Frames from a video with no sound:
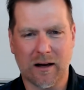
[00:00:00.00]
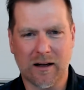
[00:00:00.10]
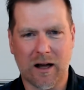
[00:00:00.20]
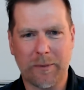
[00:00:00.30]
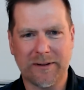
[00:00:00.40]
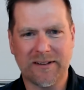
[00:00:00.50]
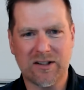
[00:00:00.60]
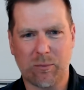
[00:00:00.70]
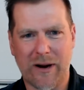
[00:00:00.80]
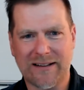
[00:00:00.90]

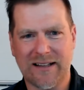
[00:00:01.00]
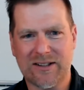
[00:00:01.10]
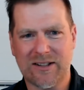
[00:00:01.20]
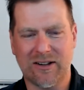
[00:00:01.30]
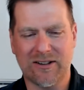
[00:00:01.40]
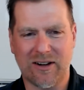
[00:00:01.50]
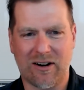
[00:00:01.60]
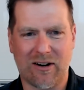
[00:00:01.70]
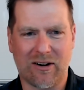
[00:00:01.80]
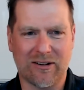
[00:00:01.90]
compensation practitioners
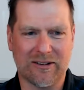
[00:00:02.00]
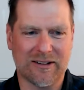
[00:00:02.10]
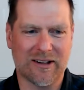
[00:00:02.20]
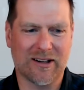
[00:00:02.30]
are